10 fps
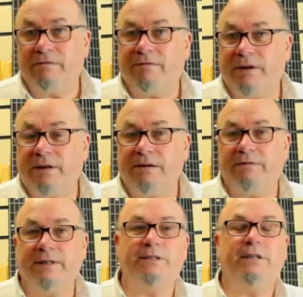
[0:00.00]
very
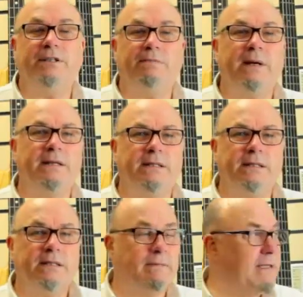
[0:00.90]
vintage
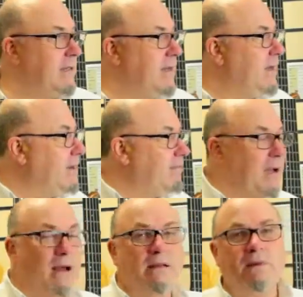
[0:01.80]
basses. I mean,
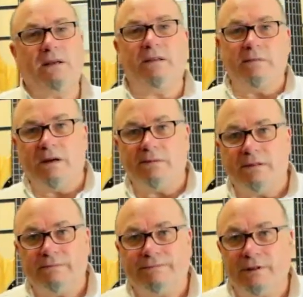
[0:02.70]
behind me at the
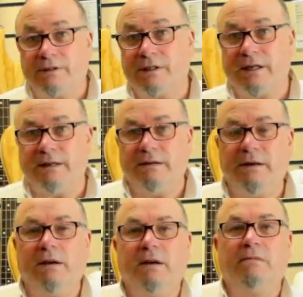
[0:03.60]
moment you'll see
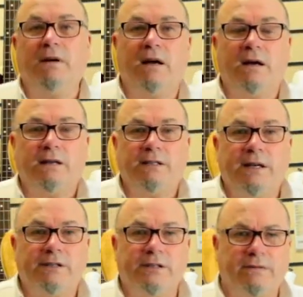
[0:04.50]
a
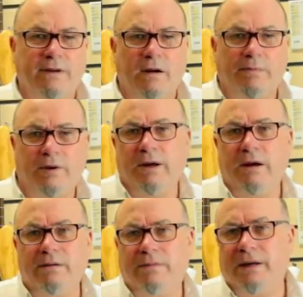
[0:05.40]
section of our
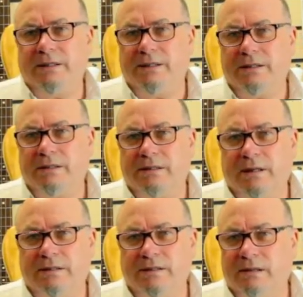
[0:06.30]
pre-owned basses,
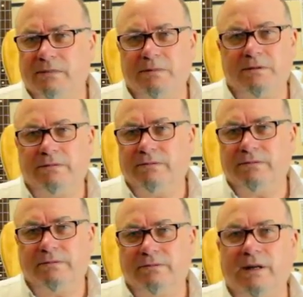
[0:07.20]
and some of them are
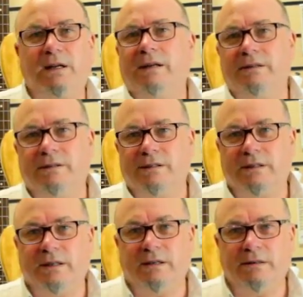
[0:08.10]
really
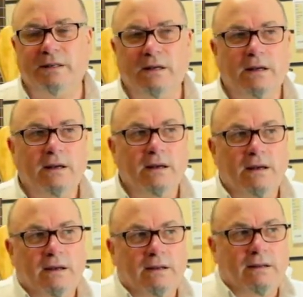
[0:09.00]
interesting, and
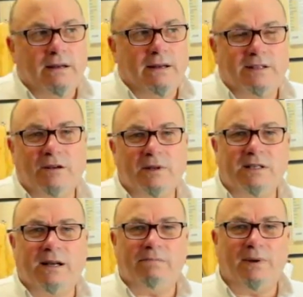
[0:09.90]
it's
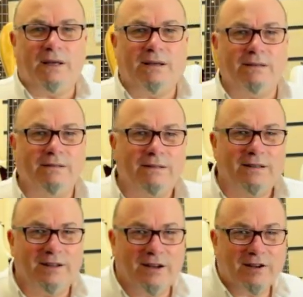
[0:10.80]
almost like being
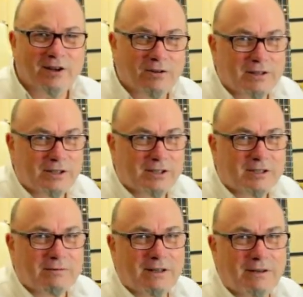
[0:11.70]
an
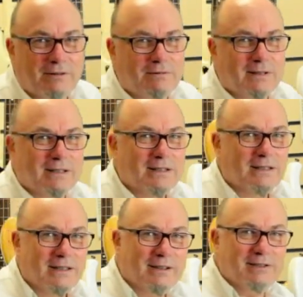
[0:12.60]
archaeologist when you
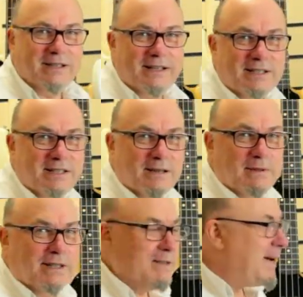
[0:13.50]
dig into some of these